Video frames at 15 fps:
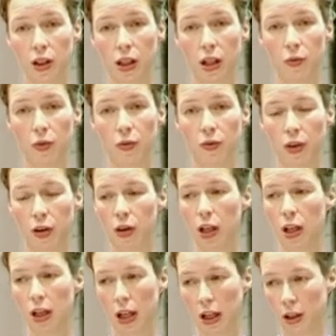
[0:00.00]
have a very
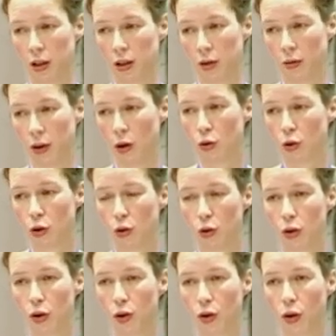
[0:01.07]
negative outlook
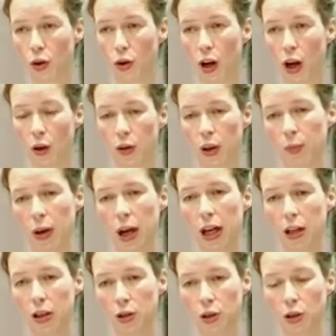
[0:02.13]
on how their pain
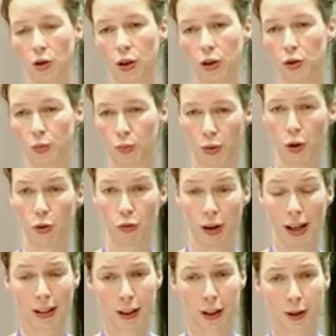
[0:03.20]
is going to
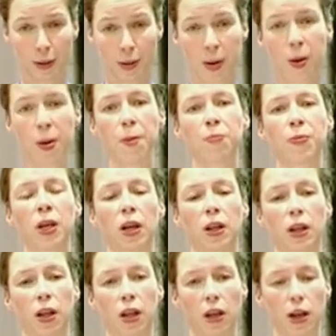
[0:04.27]
progress,
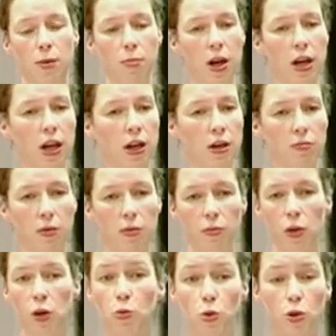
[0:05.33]
that they may
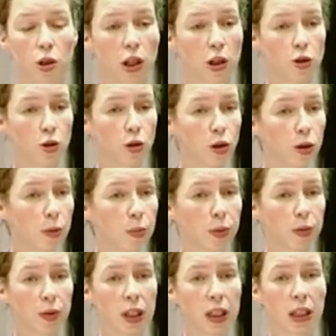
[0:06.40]
lose their job,
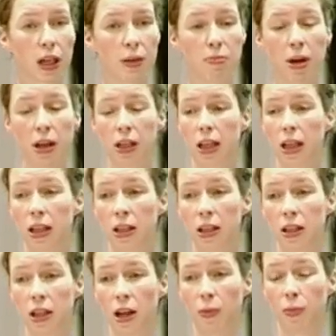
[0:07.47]
that they may end
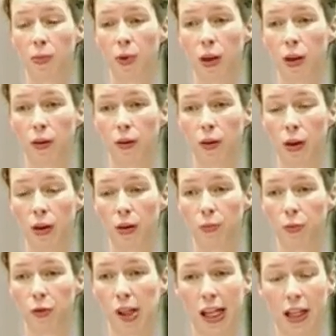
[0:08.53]
up with
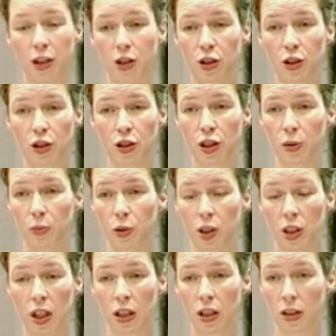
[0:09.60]
relationships
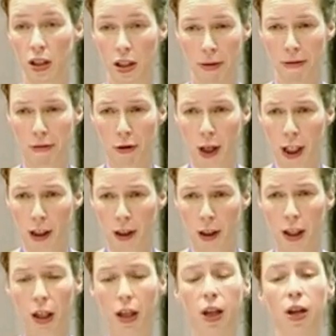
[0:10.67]
that are suffering
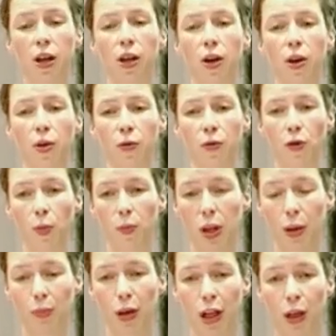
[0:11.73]
from their
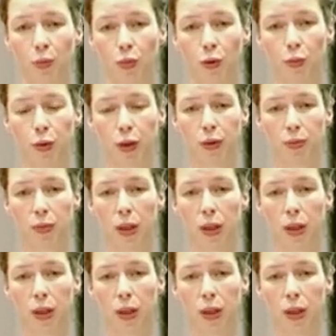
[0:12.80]
pain problem.